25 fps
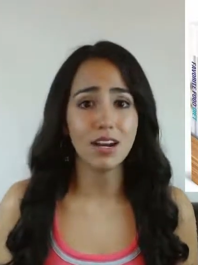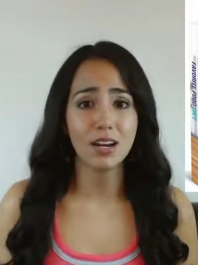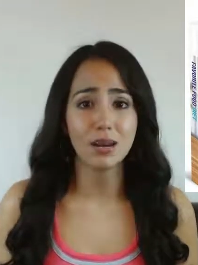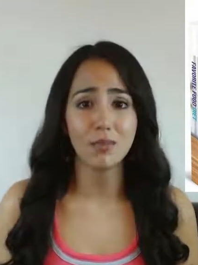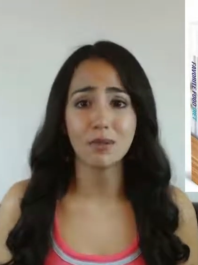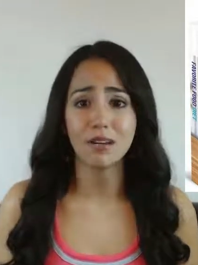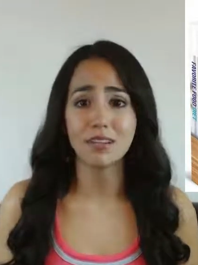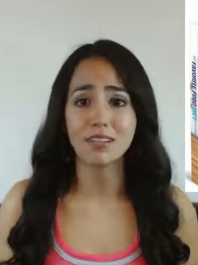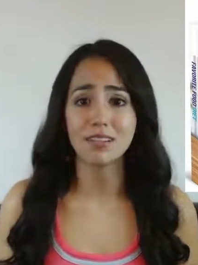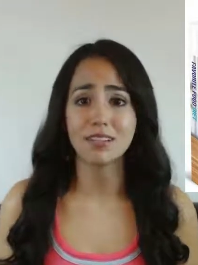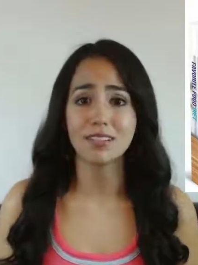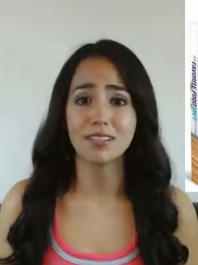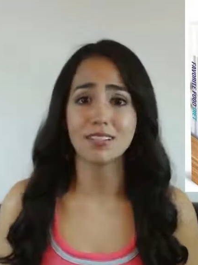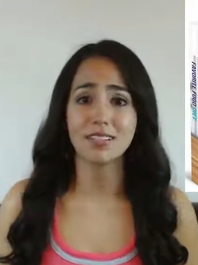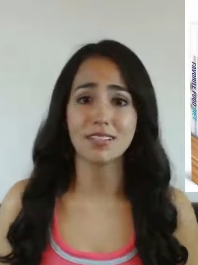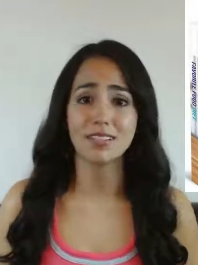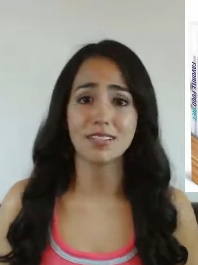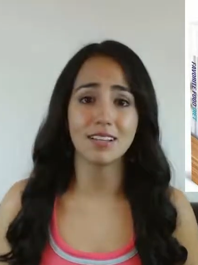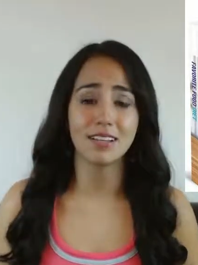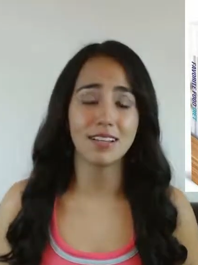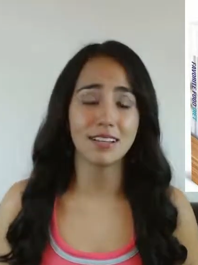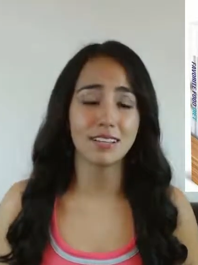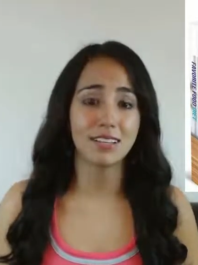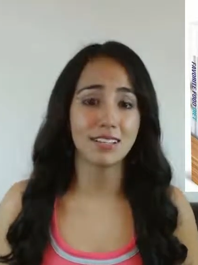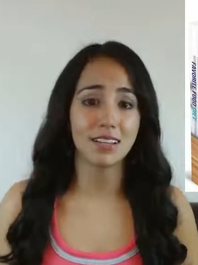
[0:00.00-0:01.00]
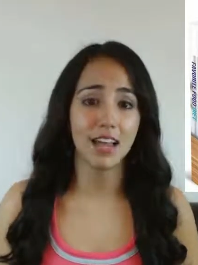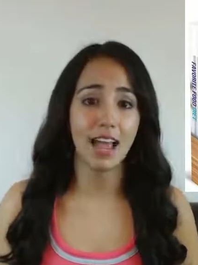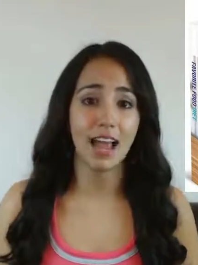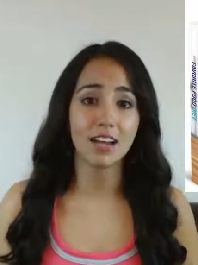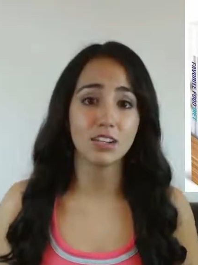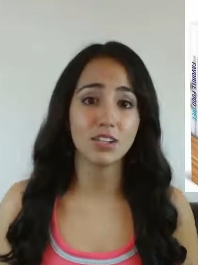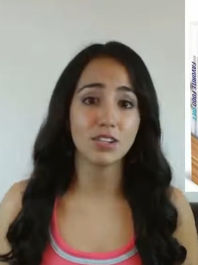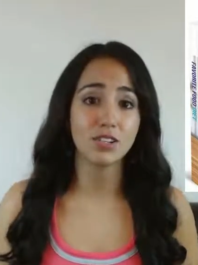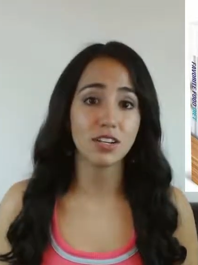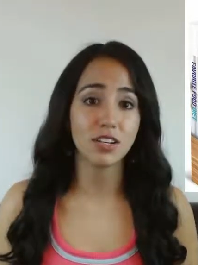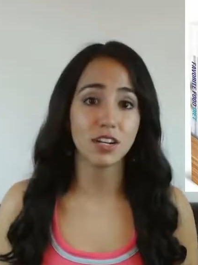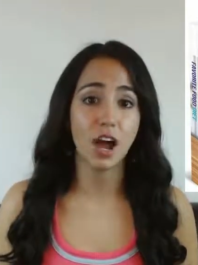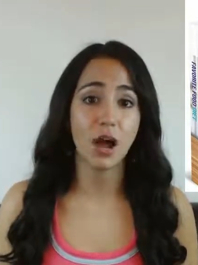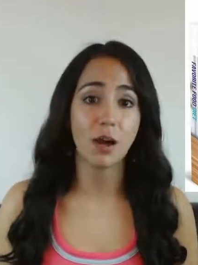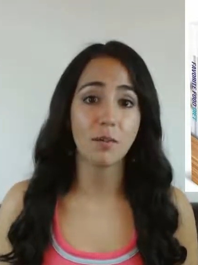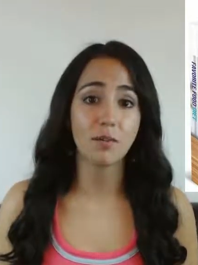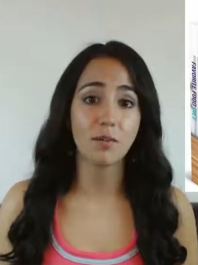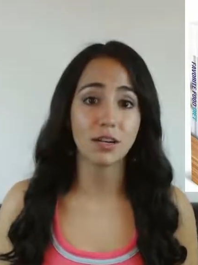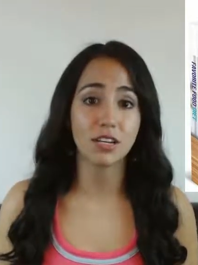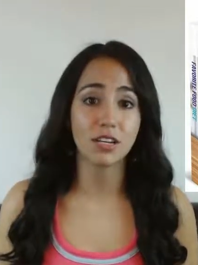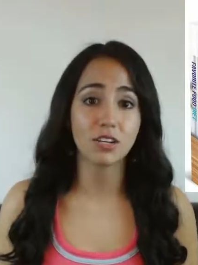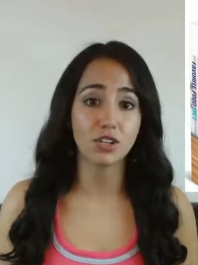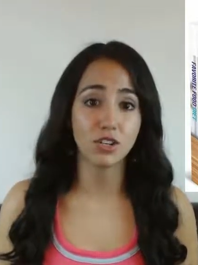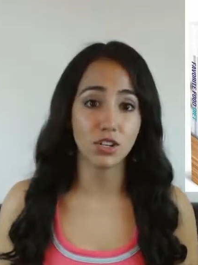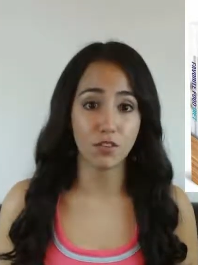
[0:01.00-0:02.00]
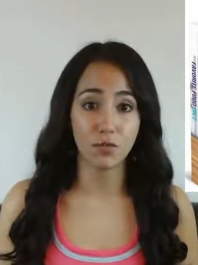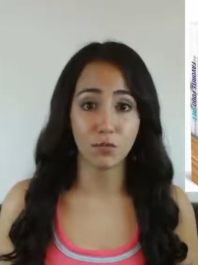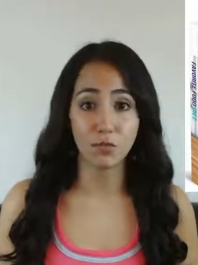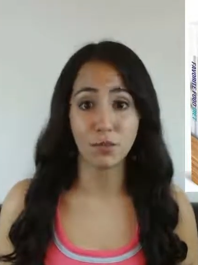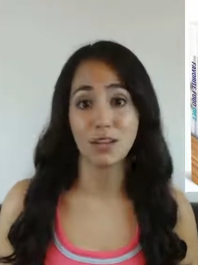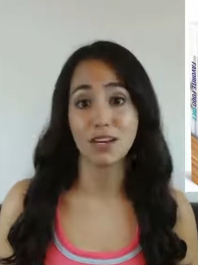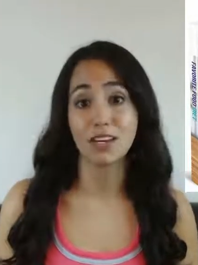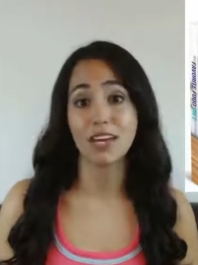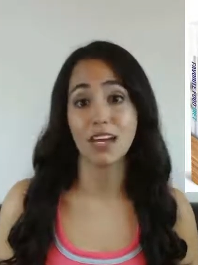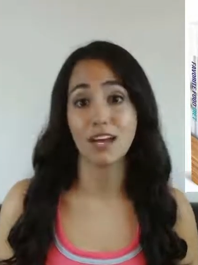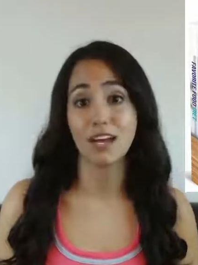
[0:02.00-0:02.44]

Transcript: great. I mean, it's like actually a combination of